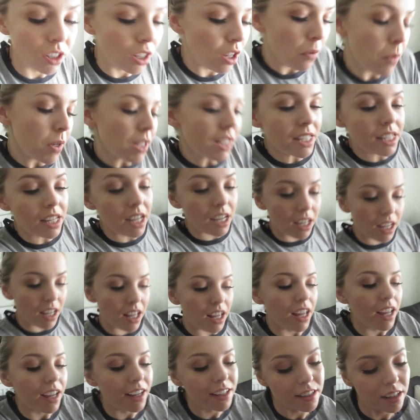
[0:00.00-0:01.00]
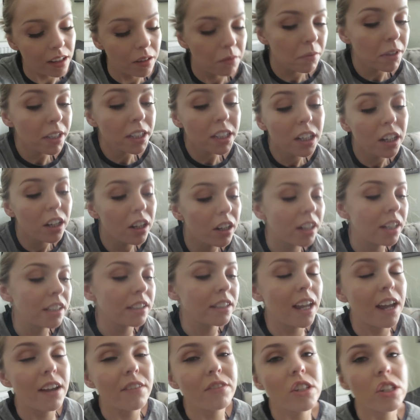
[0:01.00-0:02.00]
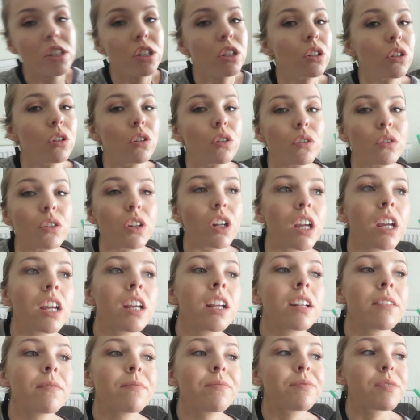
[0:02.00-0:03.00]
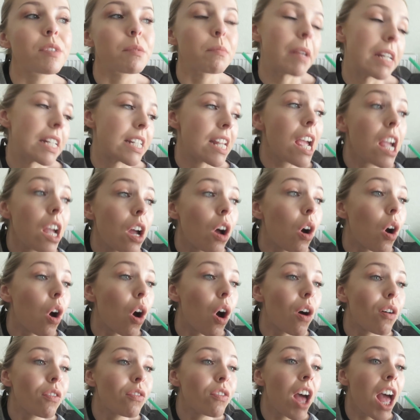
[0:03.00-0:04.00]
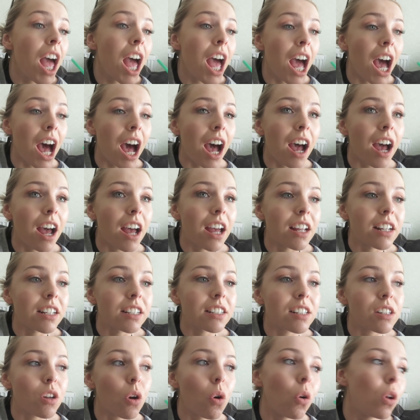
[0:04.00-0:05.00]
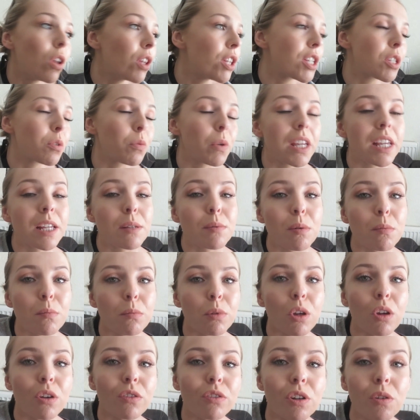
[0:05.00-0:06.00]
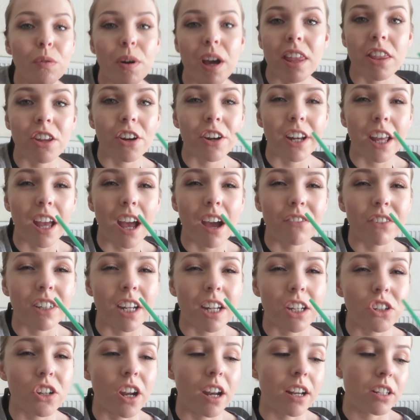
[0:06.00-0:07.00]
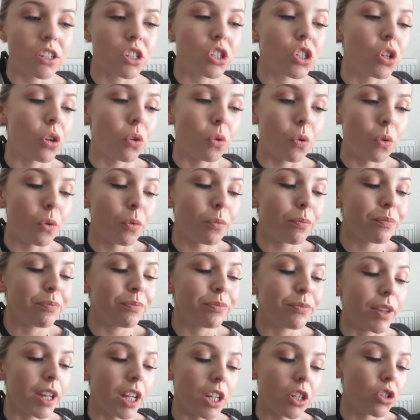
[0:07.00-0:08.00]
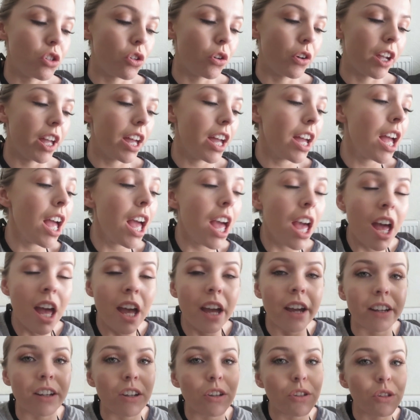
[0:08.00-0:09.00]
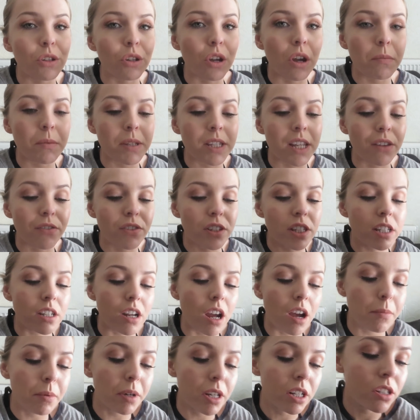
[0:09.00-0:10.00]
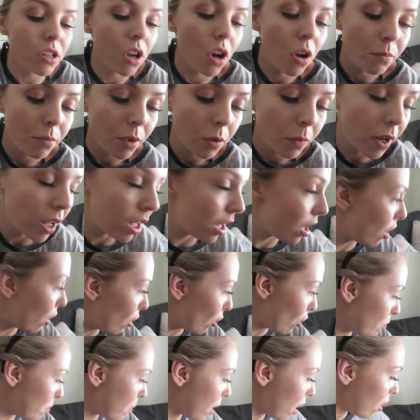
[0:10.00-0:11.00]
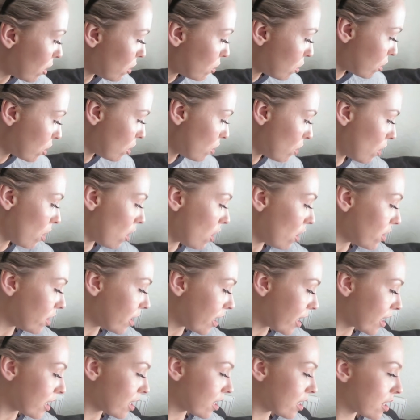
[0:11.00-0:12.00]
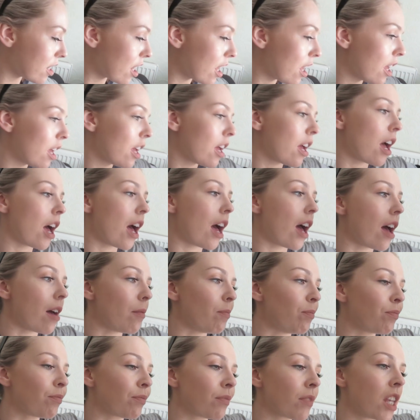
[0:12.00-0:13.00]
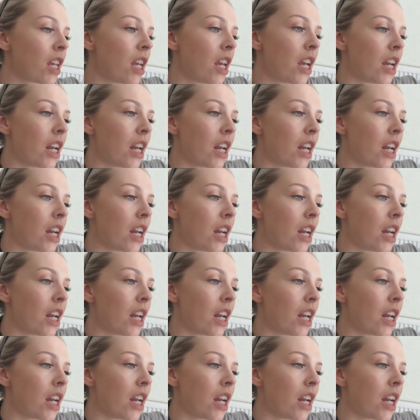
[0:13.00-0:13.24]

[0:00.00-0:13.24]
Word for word: no one's here. It's like one o'clock in the afternoon. It's my day off. And all this week has been beautiful weather and I haven't had a chance to enjoy it. And I also got myself a Starbucks on my way home. I also got this um,